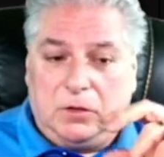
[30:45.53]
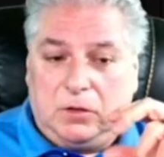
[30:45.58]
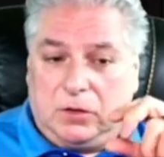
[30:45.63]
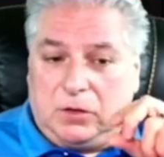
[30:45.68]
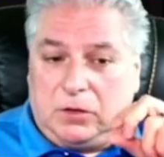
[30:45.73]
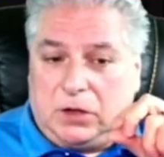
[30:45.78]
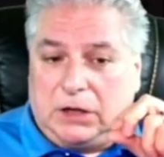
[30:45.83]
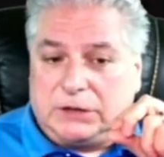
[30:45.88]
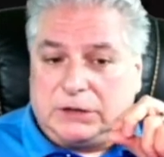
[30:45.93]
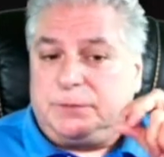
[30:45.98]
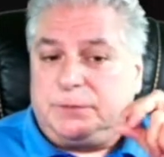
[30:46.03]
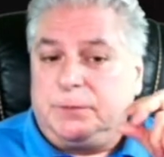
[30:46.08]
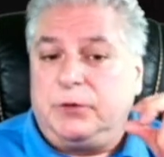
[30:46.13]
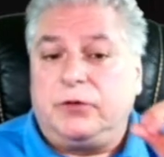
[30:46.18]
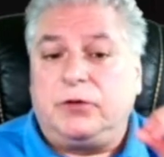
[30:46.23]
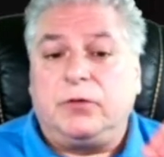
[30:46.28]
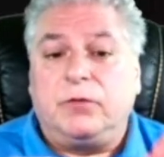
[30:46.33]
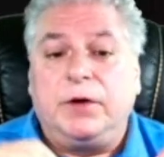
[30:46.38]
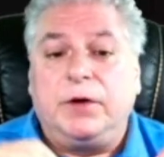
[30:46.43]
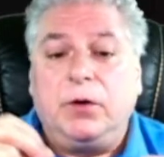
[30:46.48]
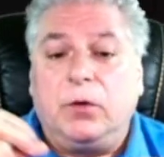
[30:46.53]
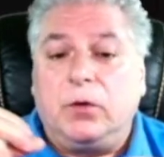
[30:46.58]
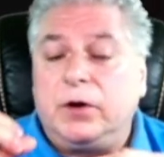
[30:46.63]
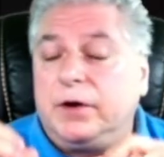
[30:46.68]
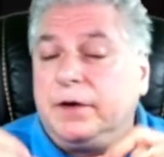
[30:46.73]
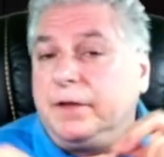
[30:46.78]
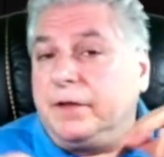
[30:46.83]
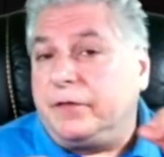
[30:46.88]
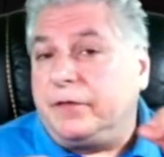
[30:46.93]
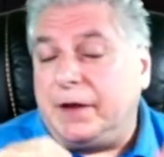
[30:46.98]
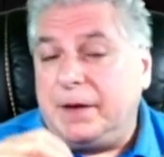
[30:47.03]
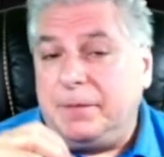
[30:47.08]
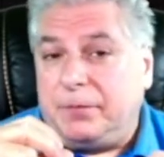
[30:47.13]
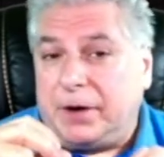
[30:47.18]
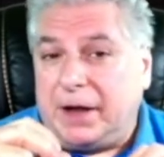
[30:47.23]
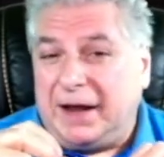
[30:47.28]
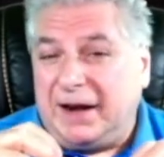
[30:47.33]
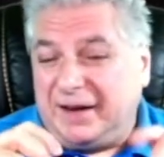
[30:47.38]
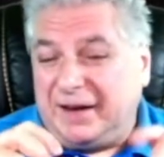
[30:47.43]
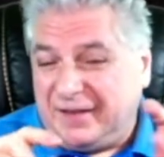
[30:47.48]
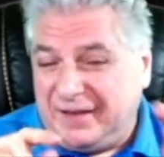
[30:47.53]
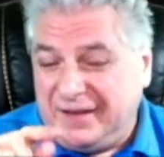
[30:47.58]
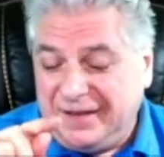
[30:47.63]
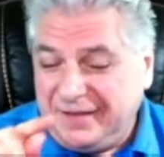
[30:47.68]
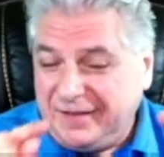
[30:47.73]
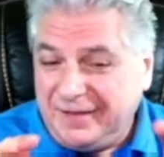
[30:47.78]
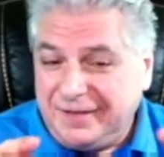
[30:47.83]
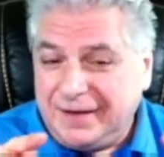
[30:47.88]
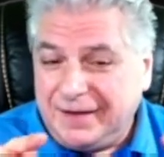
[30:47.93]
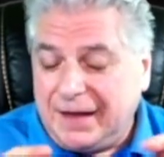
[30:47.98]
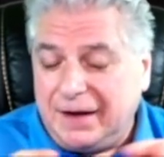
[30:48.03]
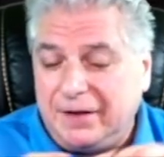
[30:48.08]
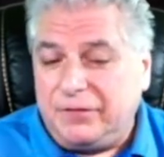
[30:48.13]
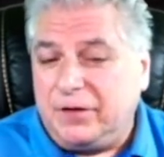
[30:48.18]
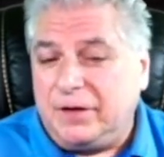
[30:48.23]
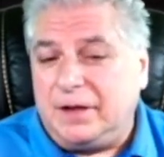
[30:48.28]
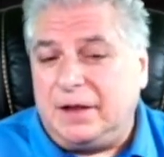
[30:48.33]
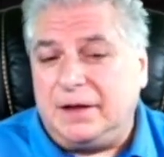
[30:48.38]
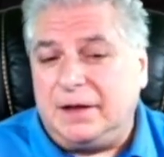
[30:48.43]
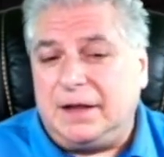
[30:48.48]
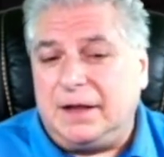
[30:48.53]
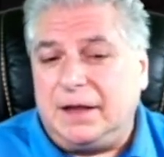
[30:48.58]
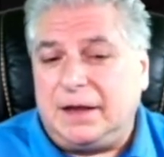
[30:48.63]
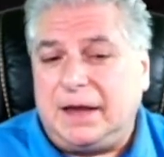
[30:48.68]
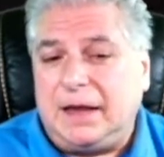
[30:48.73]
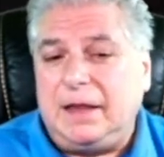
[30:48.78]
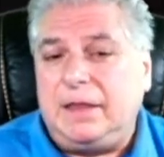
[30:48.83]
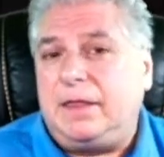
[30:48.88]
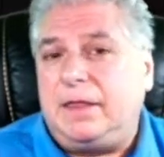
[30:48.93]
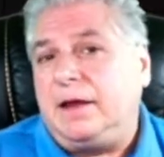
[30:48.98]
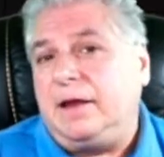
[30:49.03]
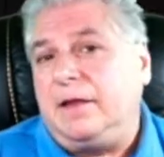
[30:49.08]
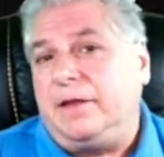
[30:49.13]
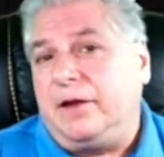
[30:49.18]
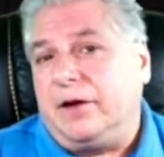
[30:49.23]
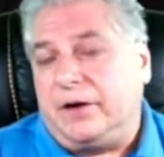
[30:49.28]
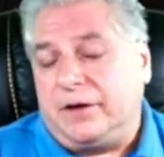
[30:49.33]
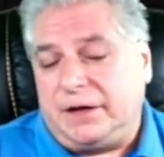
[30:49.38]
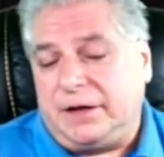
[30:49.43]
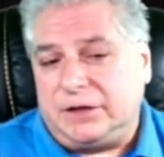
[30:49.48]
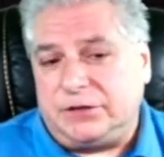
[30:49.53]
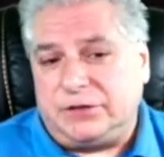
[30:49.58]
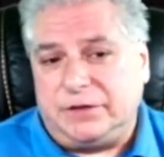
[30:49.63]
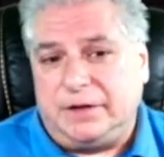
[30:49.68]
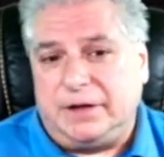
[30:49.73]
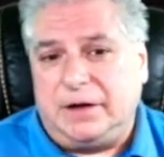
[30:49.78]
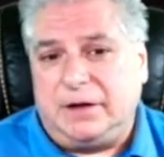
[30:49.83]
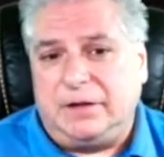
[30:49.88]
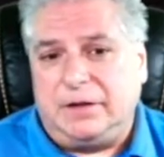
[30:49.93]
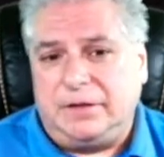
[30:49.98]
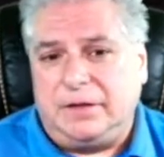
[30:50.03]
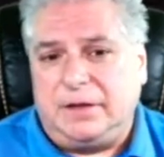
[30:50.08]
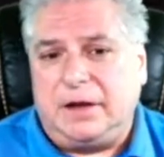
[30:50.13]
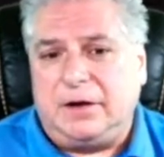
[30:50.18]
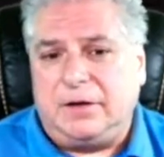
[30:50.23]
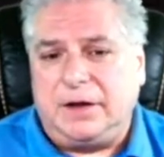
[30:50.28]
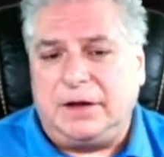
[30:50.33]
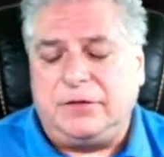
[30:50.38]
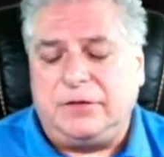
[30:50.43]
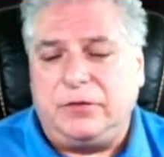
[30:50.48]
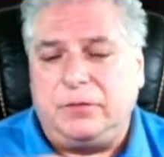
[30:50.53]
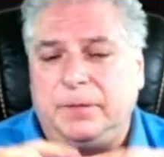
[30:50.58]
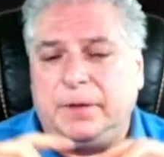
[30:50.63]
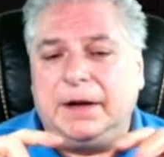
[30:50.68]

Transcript: Customers are reordering the same products, and this is kind of a key thing in the architecture that I'll get to.